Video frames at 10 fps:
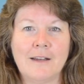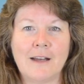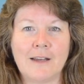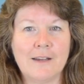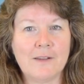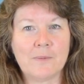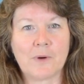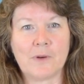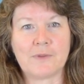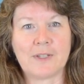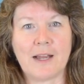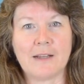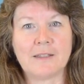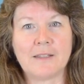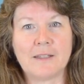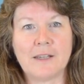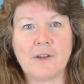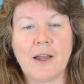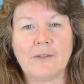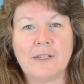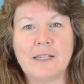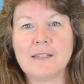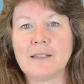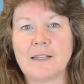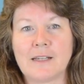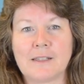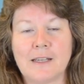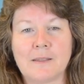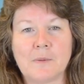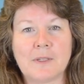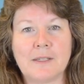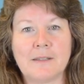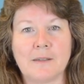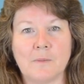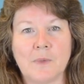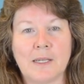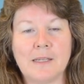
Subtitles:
Another pro of SaaS is that you have an easily accessible system,